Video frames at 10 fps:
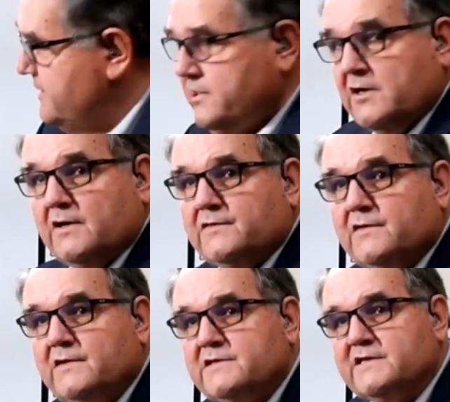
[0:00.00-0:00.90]
years. So
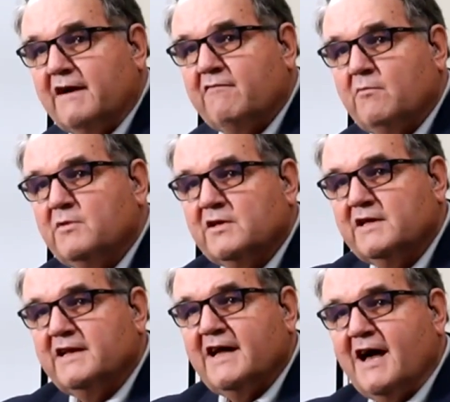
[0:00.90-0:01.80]
this several
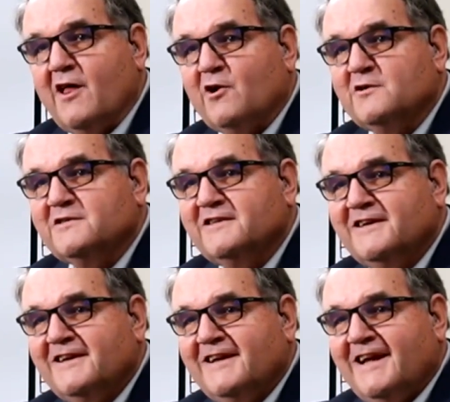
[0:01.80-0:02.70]
$1,000,000
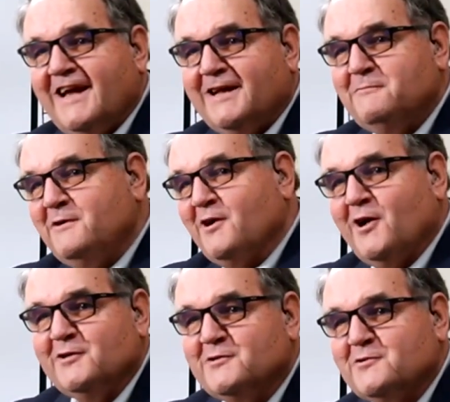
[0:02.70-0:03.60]
had to be
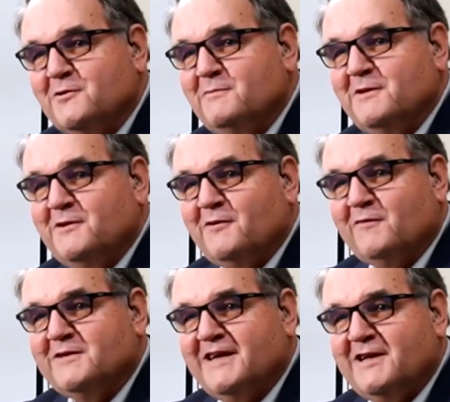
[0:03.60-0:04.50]
all distributed over
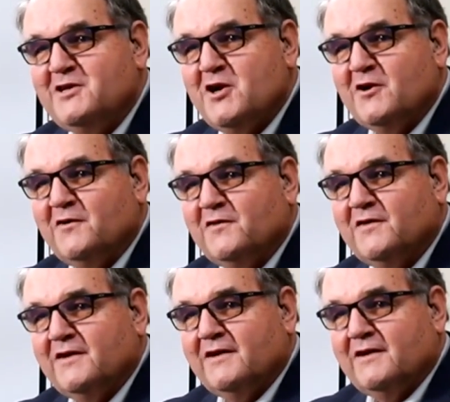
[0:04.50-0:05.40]
10 years.
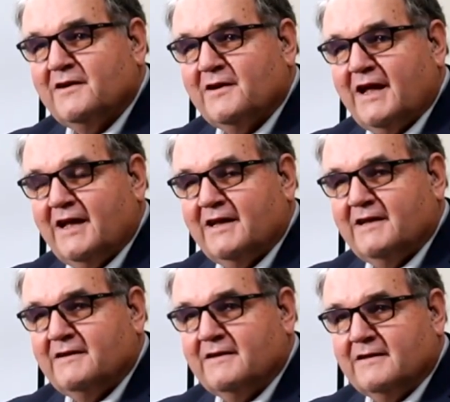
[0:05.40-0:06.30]

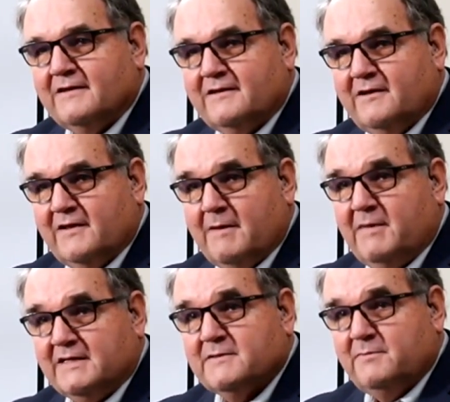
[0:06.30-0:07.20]
And that
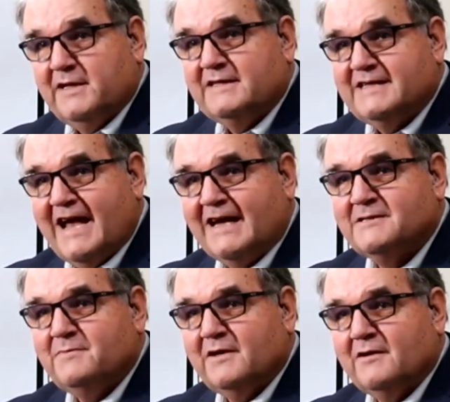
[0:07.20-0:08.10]
makes a big tax
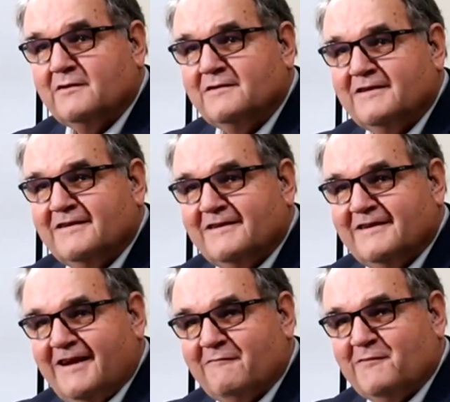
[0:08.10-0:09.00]
bill
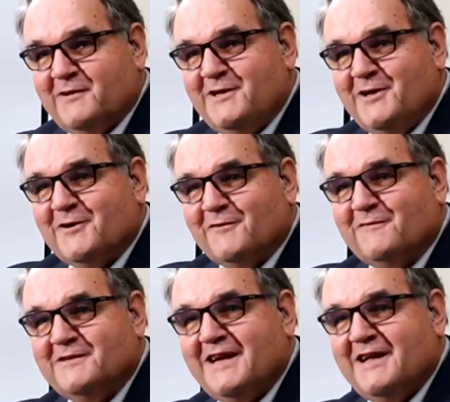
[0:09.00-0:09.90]
every year
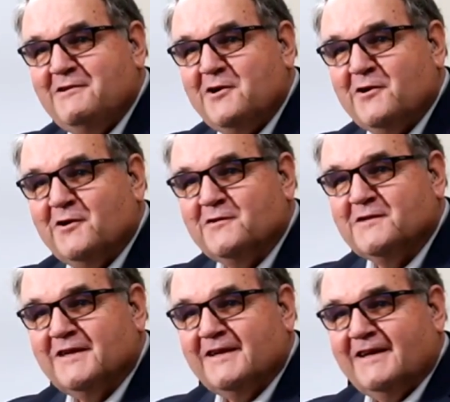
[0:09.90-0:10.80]
for 10 years.
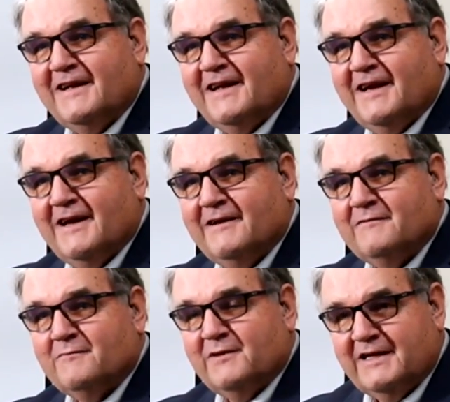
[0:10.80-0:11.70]
And
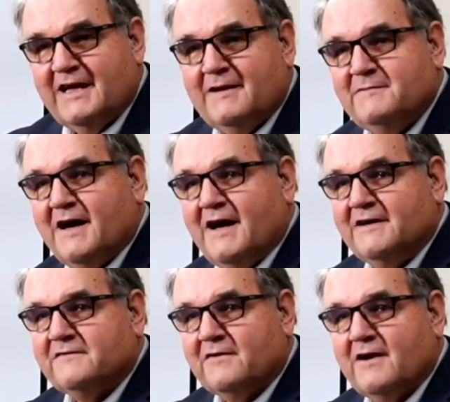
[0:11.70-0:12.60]
when he came to
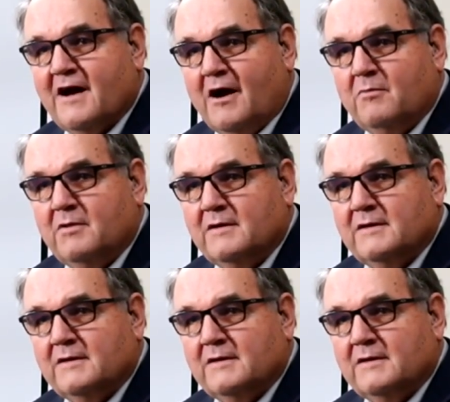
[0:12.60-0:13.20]
us for help,